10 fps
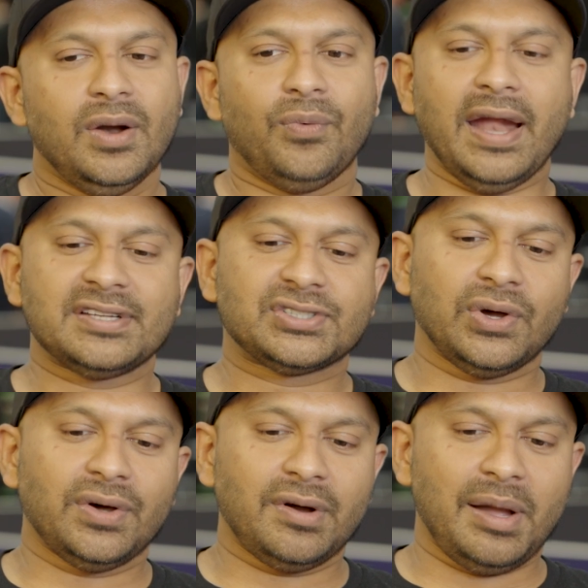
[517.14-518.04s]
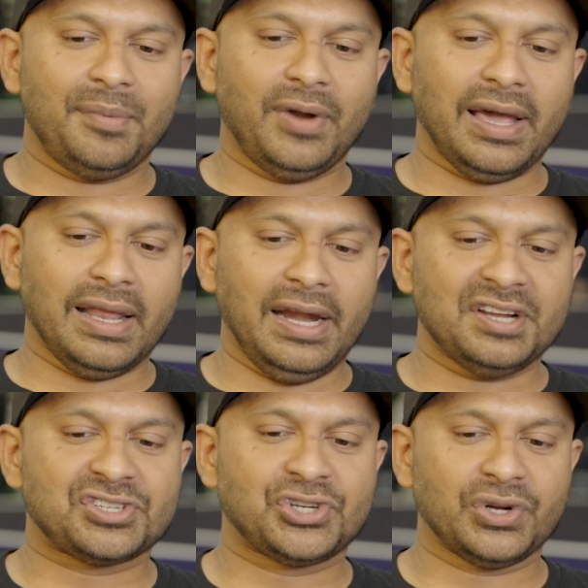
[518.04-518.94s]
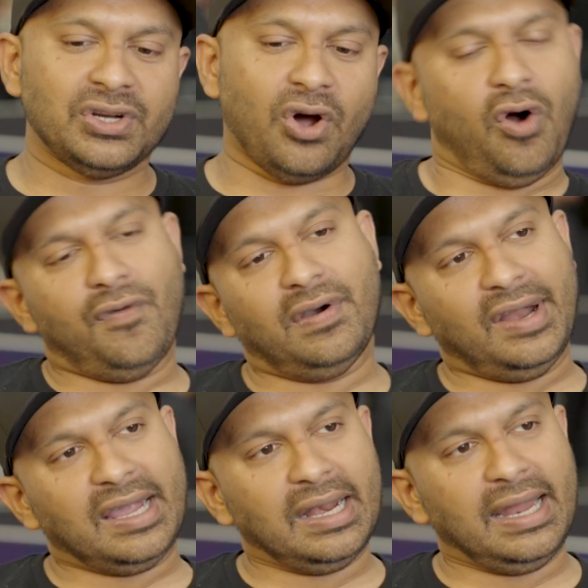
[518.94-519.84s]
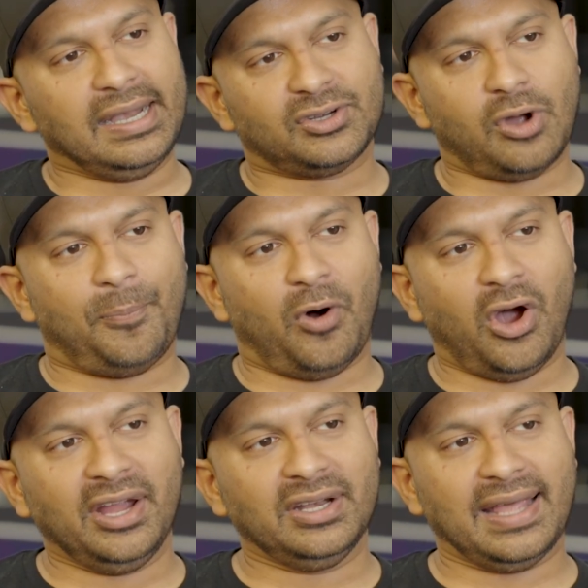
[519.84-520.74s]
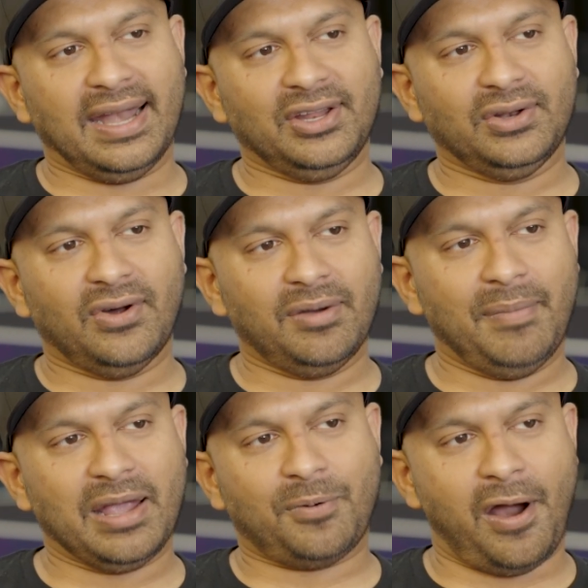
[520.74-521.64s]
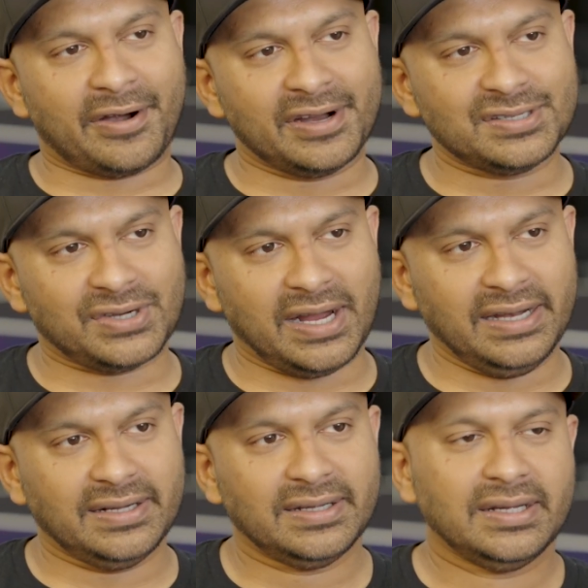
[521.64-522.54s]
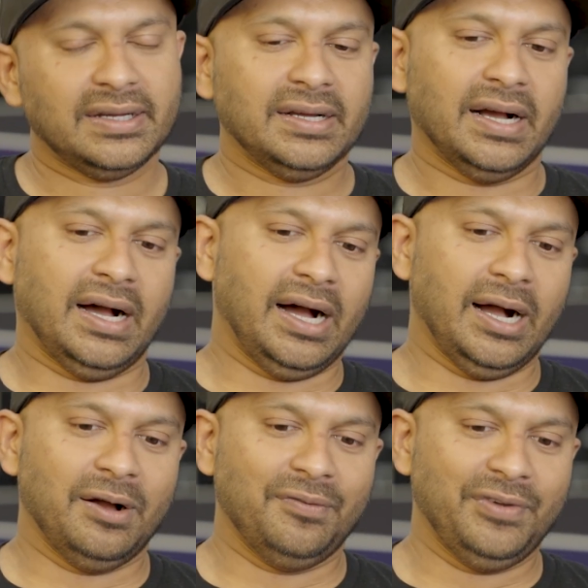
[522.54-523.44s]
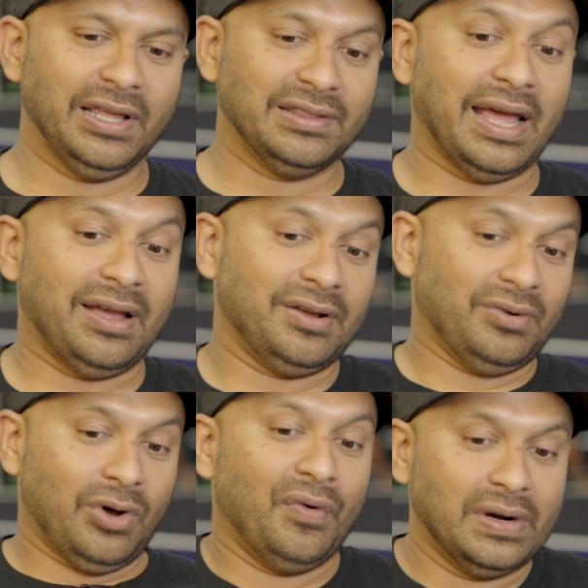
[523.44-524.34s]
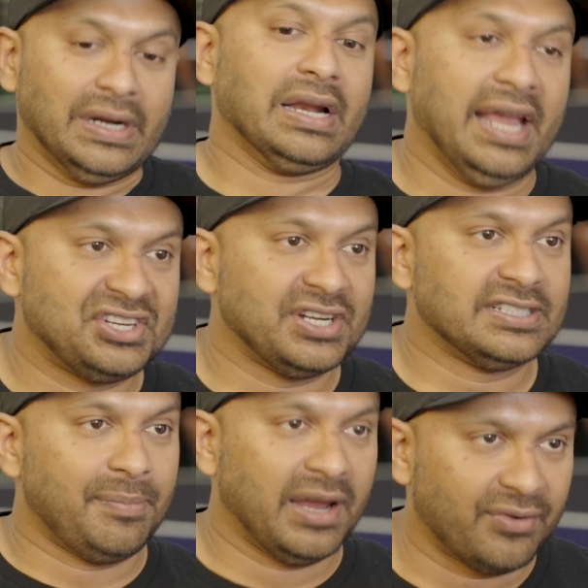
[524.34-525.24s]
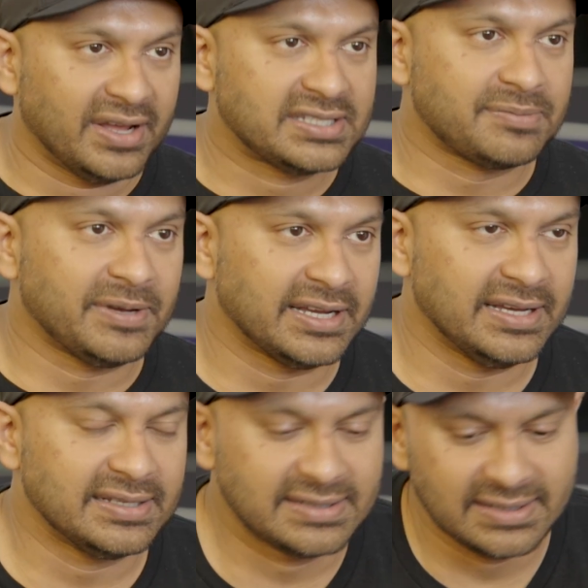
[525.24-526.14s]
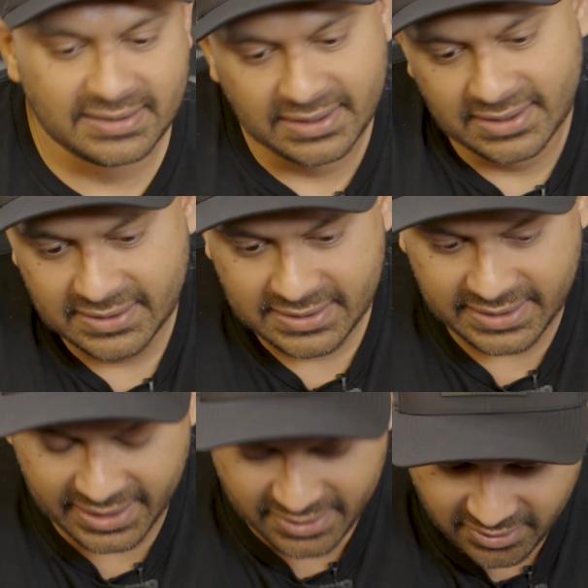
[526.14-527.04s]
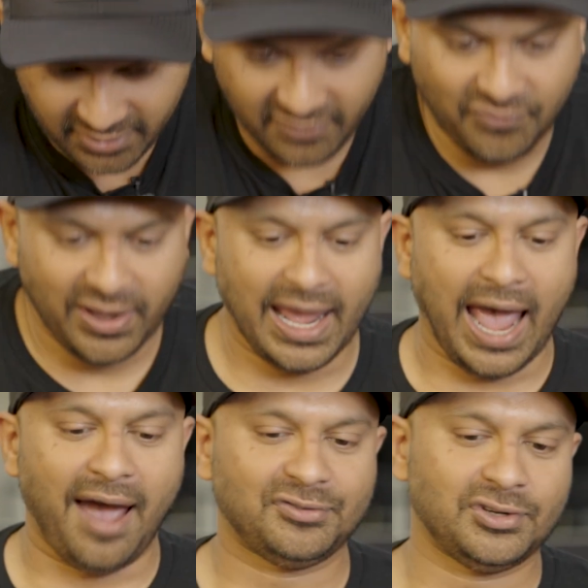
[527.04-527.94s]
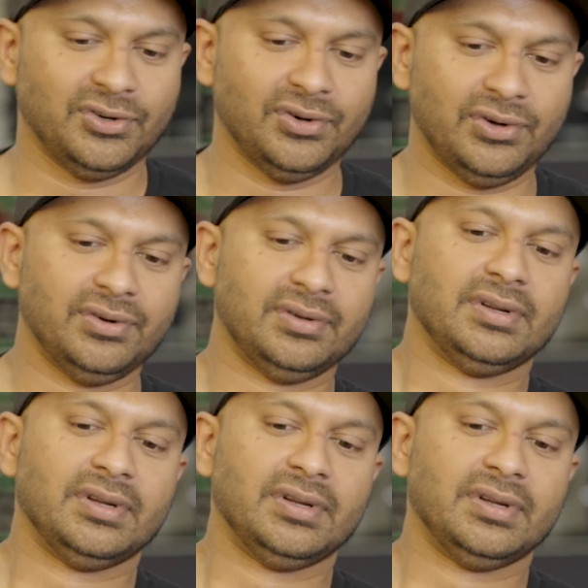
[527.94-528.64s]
Right, so regulators shouldn't over-regulate to a point that you don't make progress, right? The over-regulation is a big risk because, you know, if we have to